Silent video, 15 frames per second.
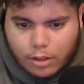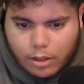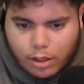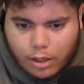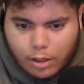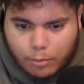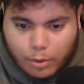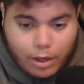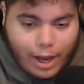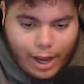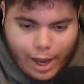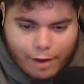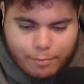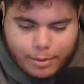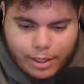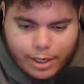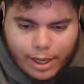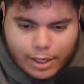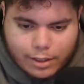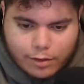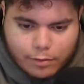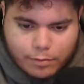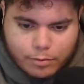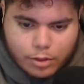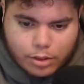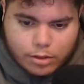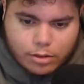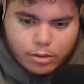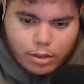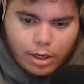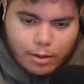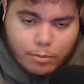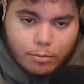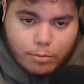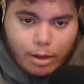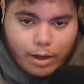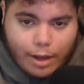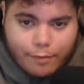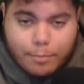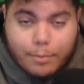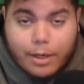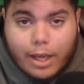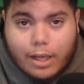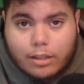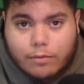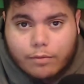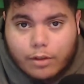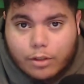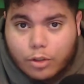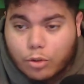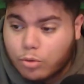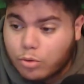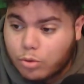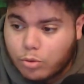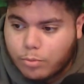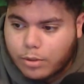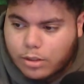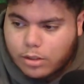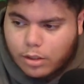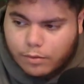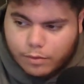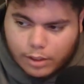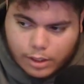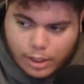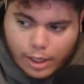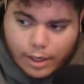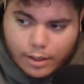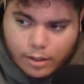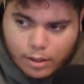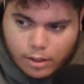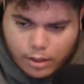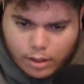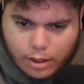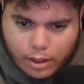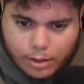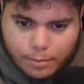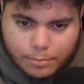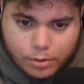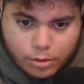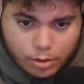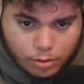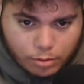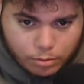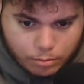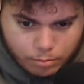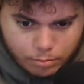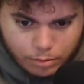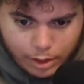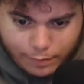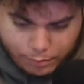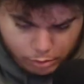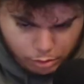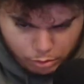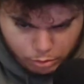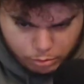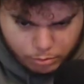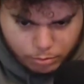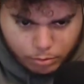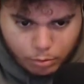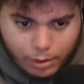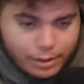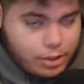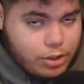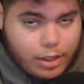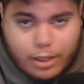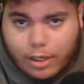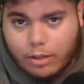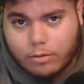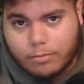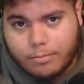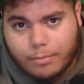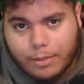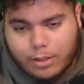uh, well, I have been inactive, just I haven't been active on YouTube and stuff like that. Um, so if you do want to check out my